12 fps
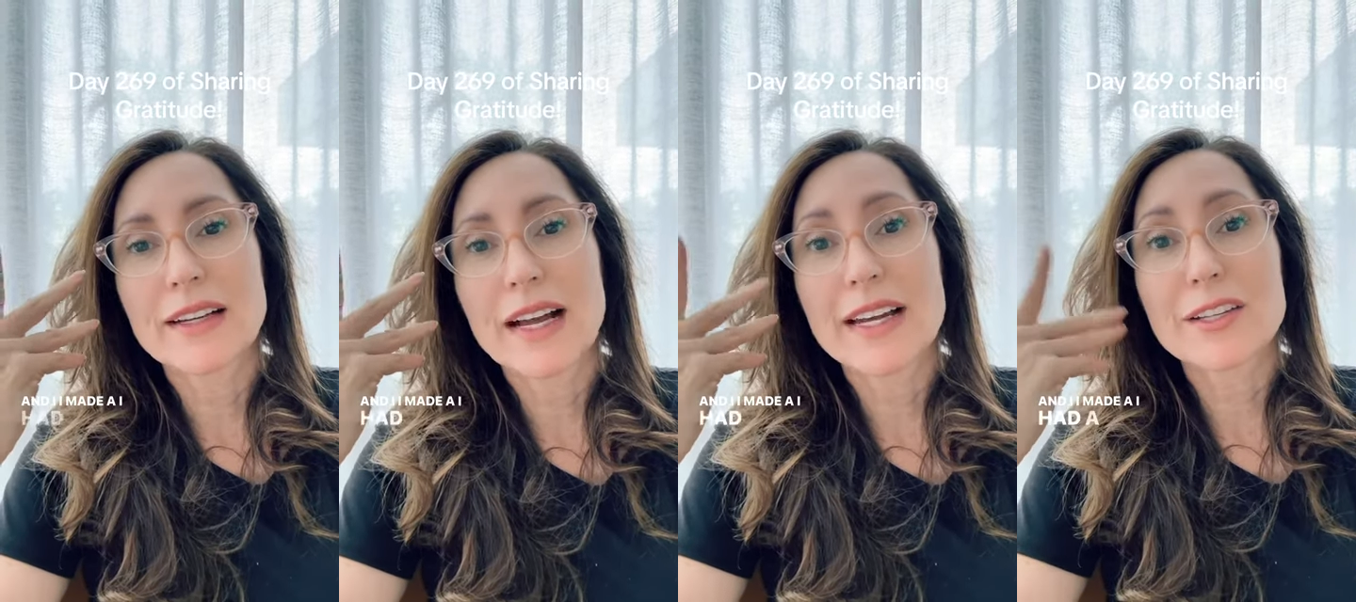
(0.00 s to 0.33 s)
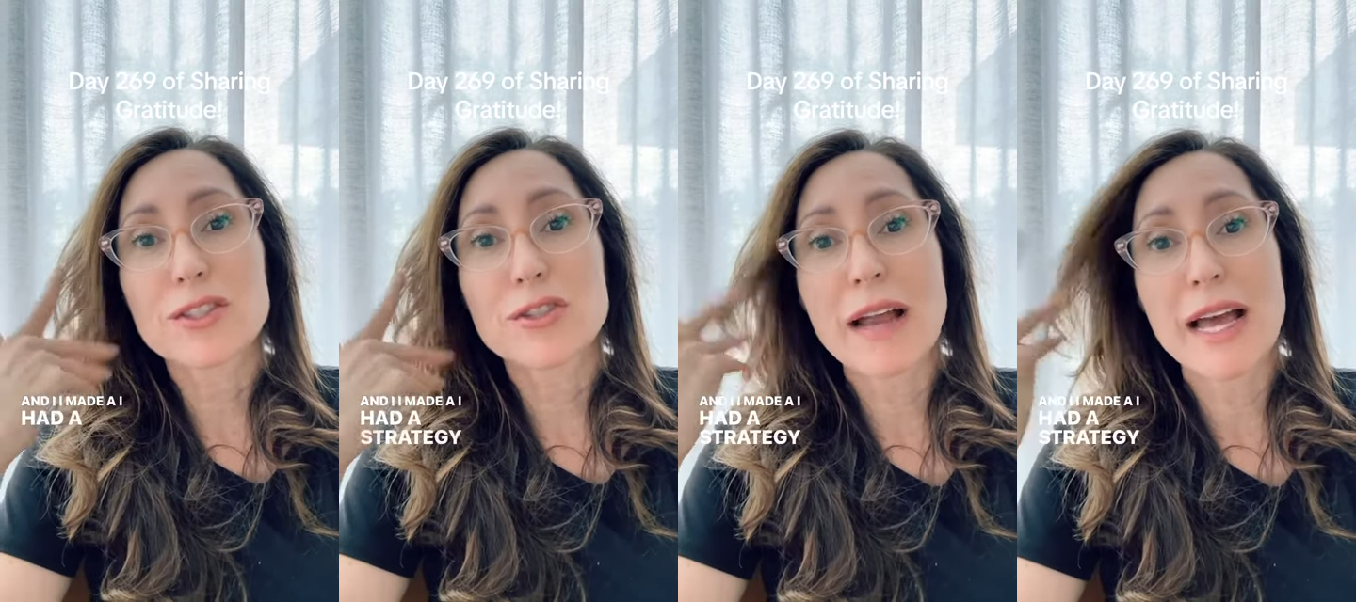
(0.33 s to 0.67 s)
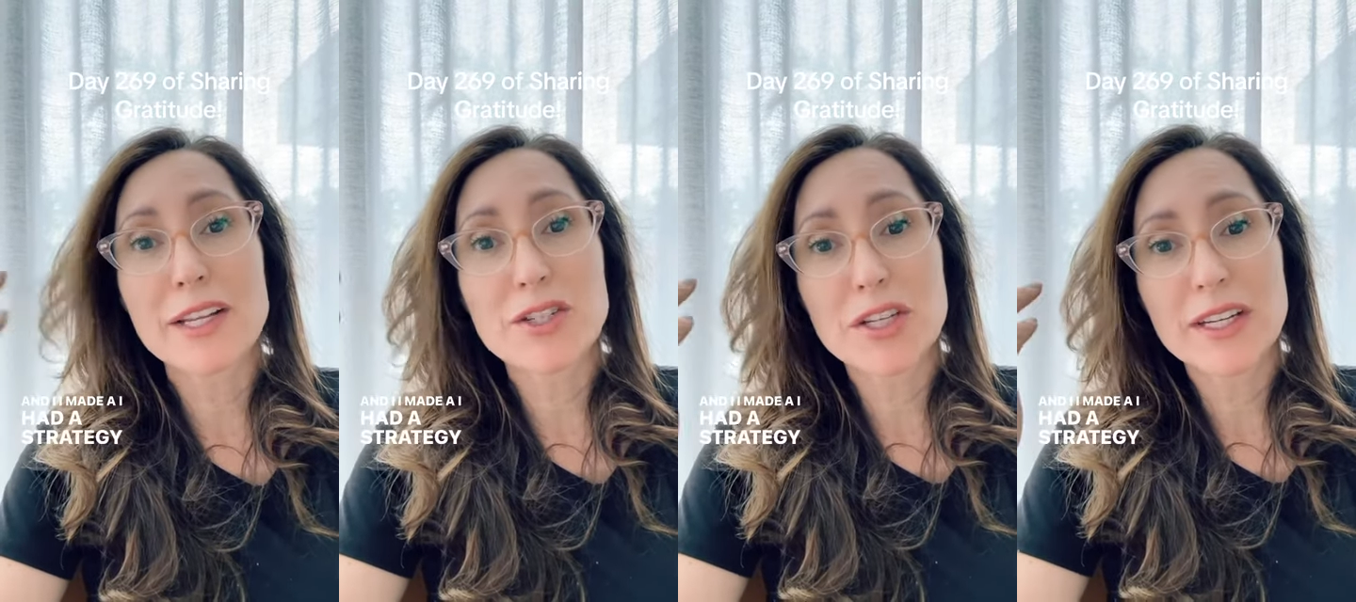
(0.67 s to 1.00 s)
had a
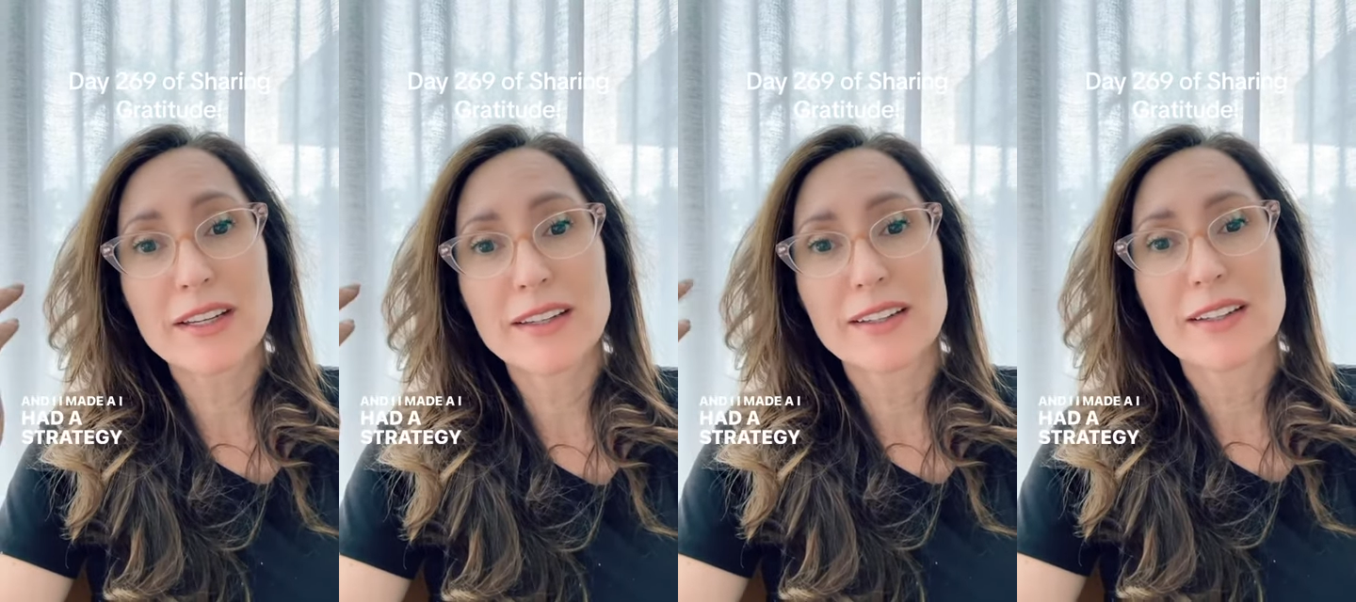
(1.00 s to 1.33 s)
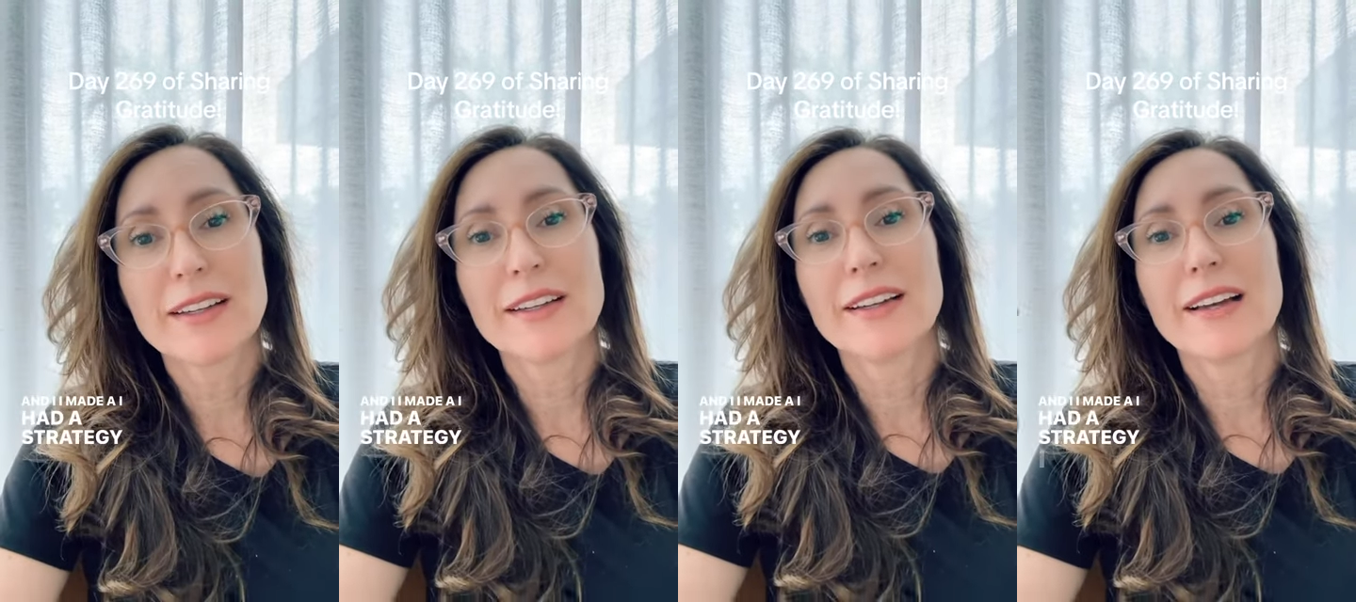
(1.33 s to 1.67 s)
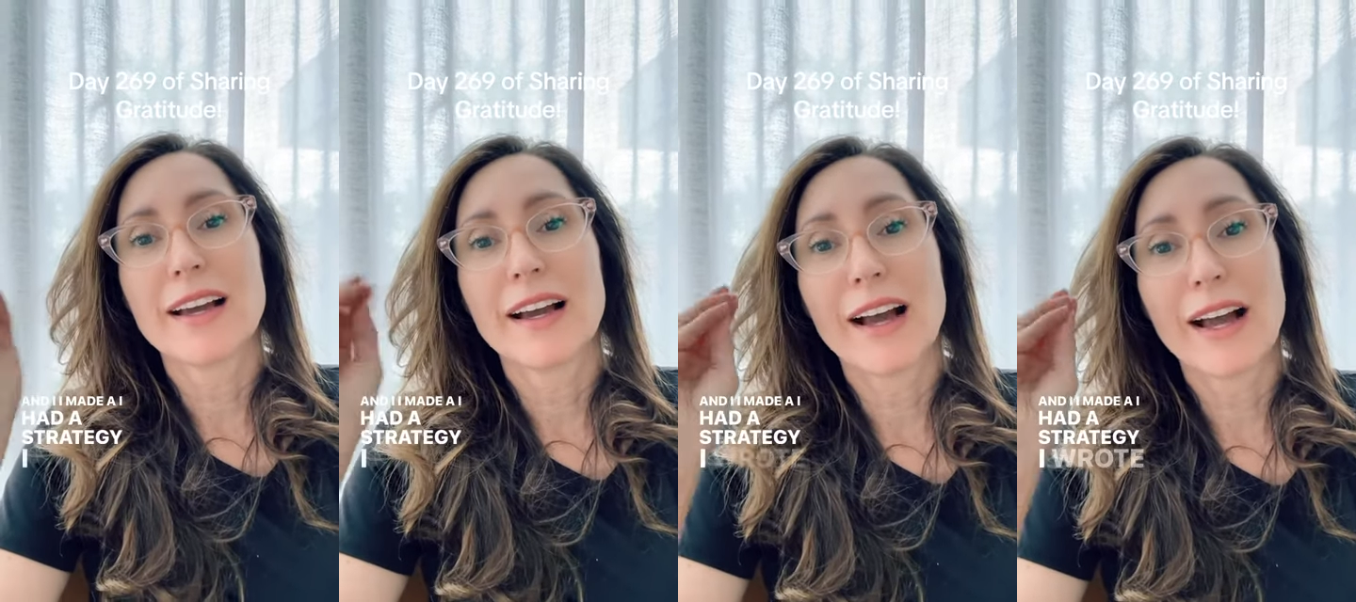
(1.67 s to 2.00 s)
strategy.
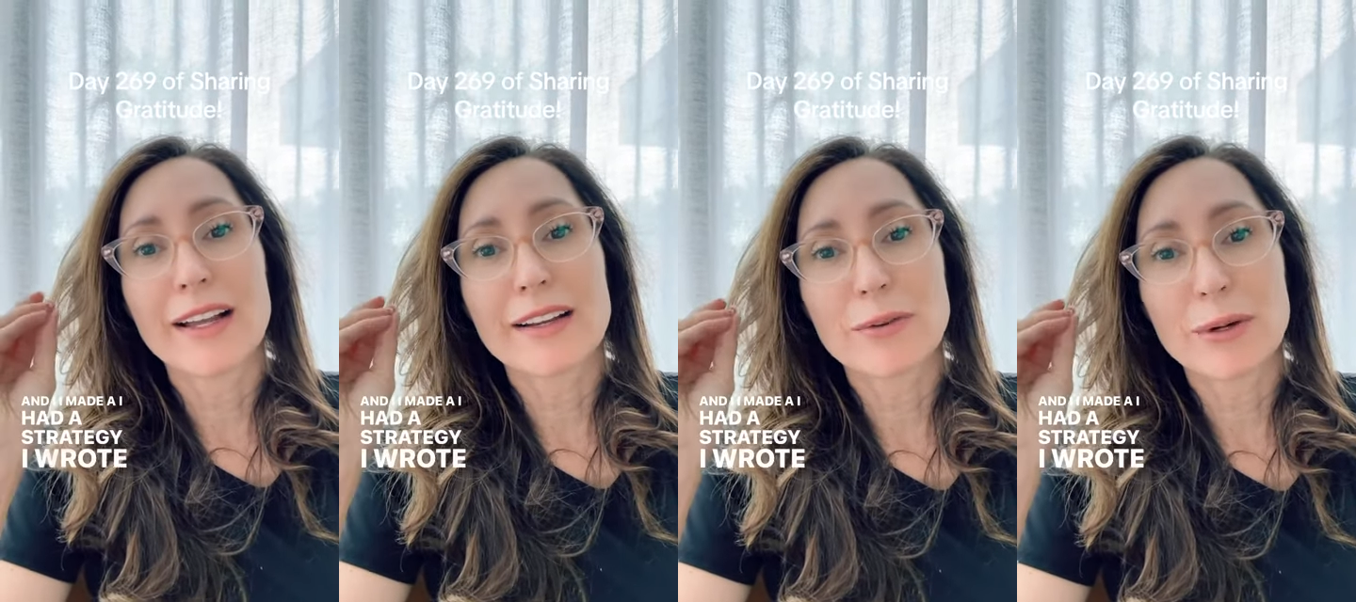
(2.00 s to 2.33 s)
I